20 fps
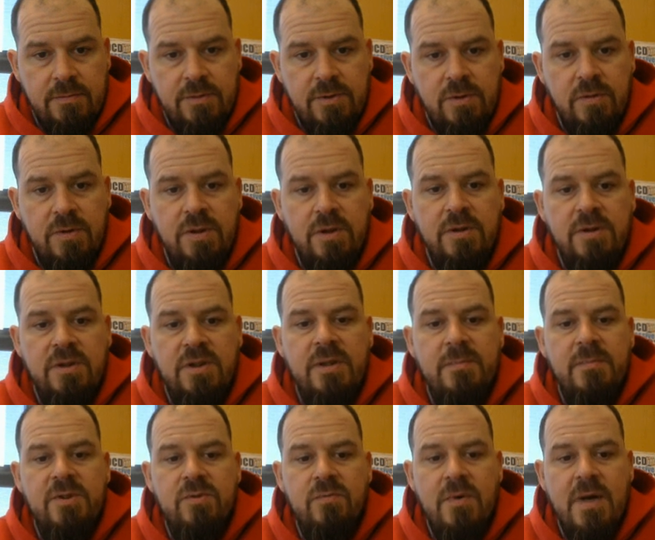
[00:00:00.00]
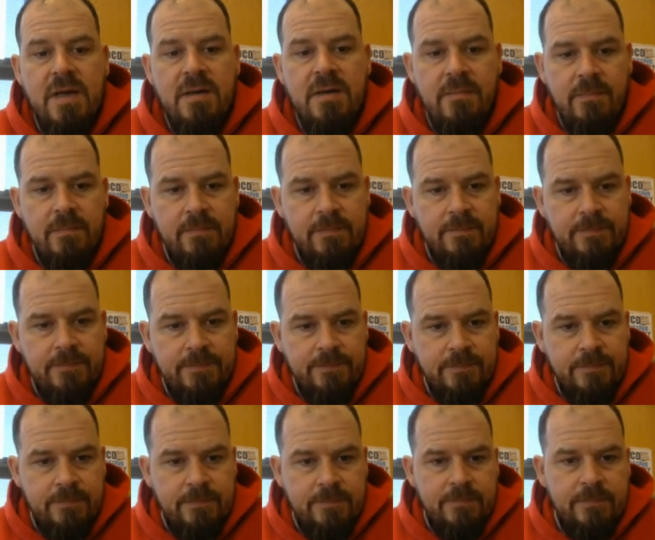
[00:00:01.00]
So it turns litmus red.
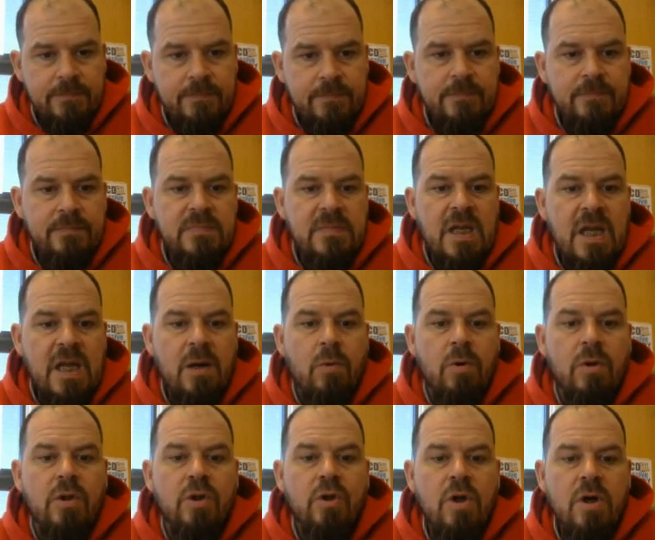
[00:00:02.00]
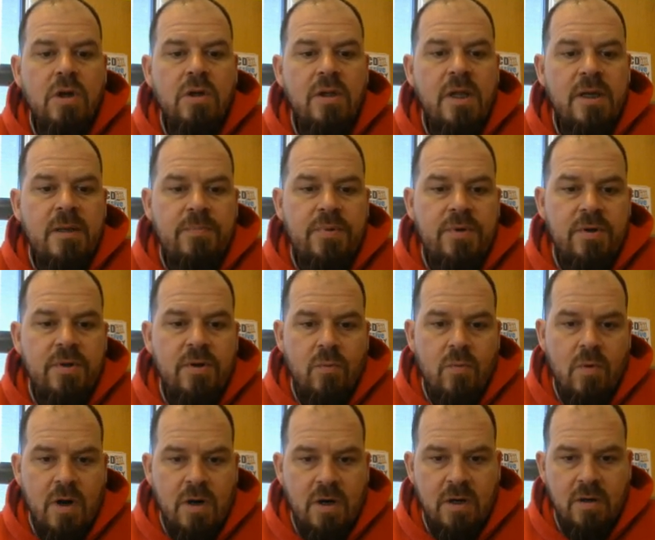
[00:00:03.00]
It will look like pure
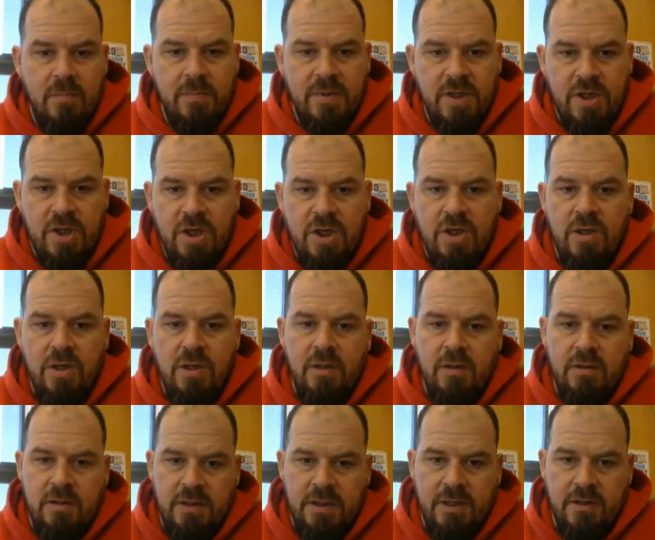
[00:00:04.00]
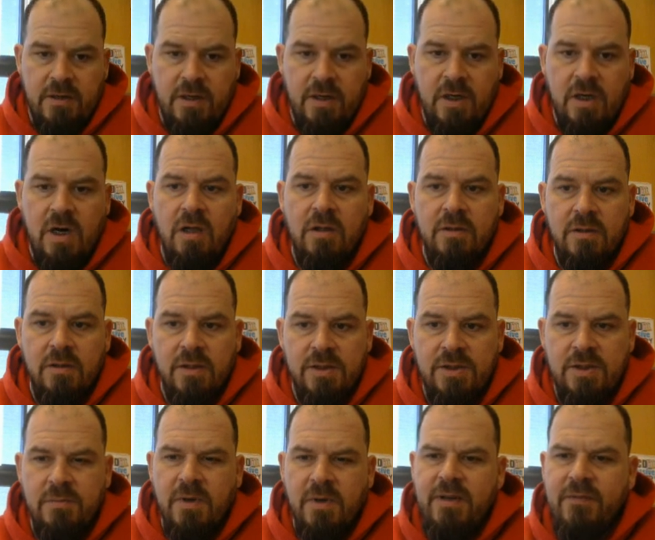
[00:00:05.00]
water. It'll be clear and
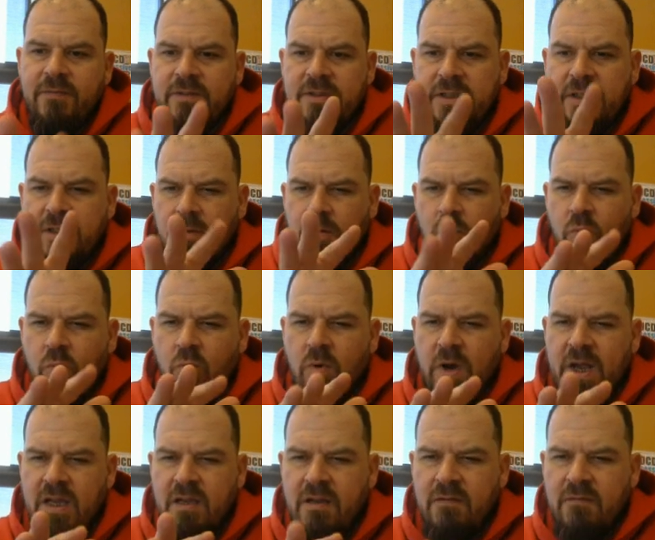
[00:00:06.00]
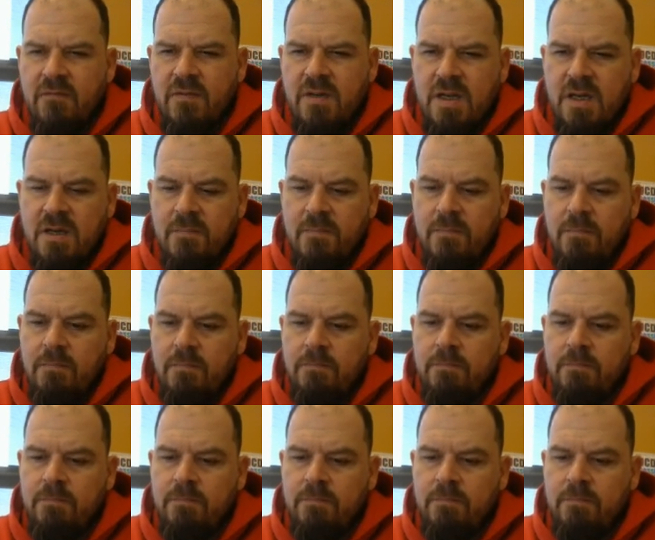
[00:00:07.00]
colorless. You might even see a little wave in it.